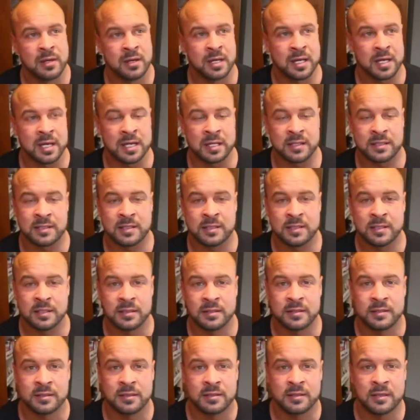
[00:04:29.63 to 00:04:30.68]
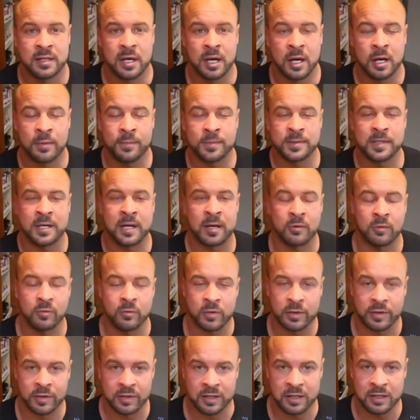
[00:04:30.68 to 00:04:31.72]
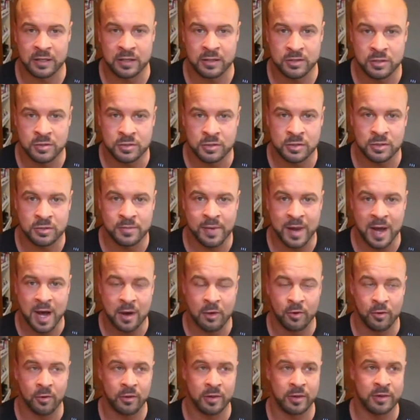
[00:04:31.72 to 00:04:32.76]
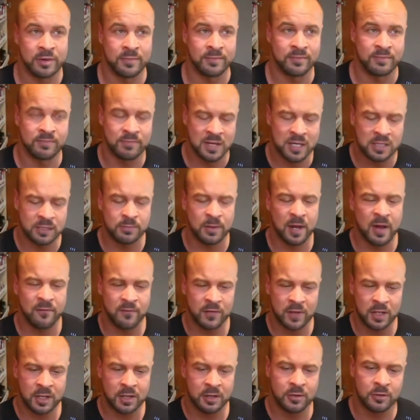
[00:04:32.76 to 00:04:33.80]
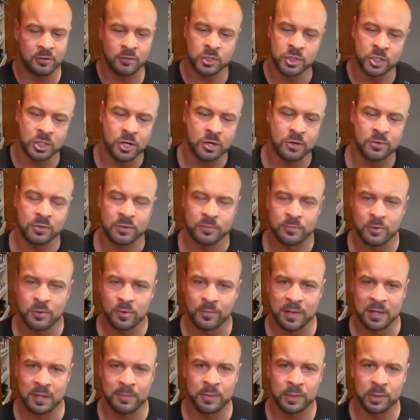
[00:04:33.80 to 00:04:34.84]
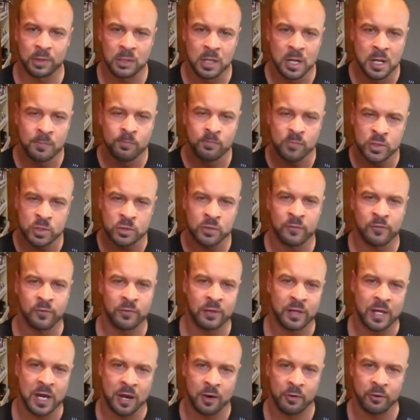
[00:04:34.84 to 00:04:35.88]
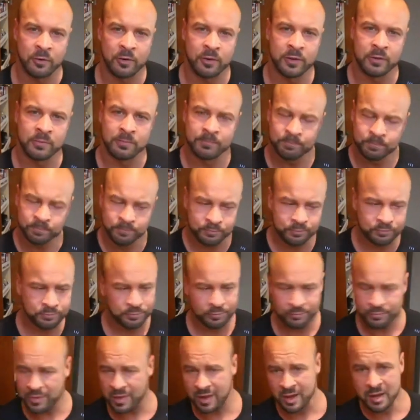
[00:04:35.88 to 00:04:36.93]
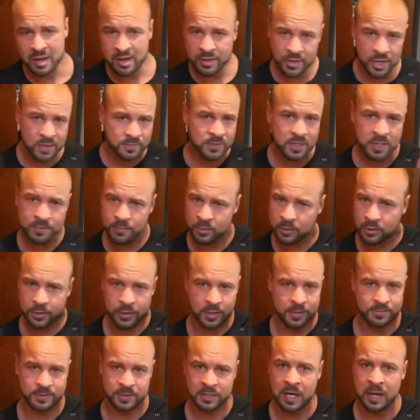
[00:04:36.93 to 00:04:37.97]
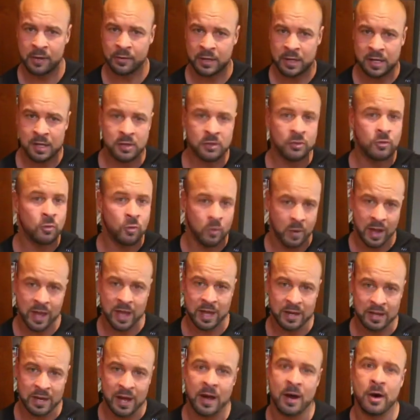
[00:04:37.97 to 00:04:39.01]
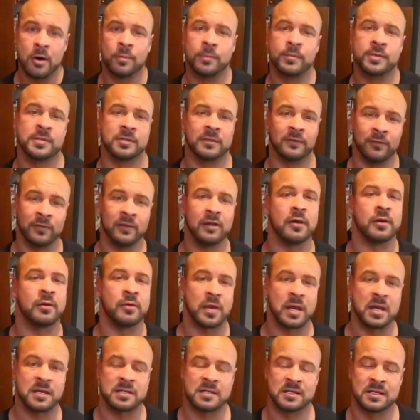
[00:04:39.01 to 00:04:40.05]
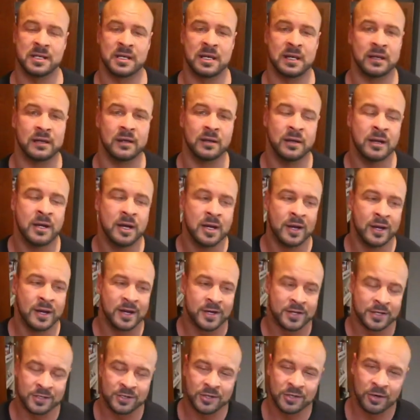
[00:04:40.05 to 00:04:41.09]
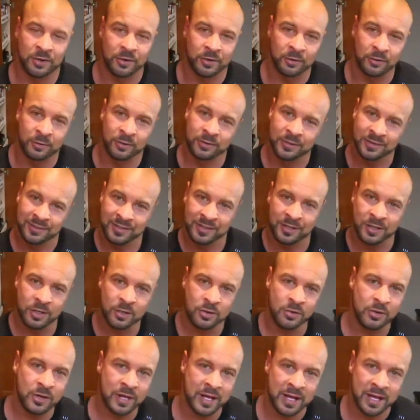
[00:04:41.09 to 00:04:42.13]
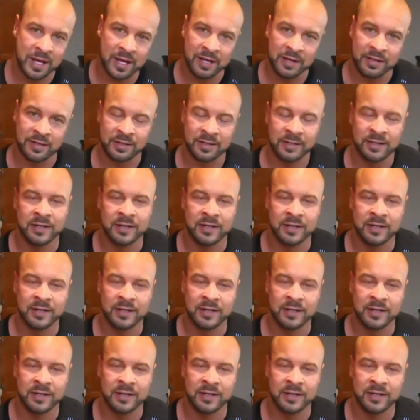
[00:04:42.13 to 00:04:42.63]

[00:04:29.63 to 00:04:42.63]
it helps out with the YouTube algorithm. Gets my video shown to more people. Do it for the algorithm. Thumbs up or thumbs down. Either way, it helps the video get seen. So go ahead,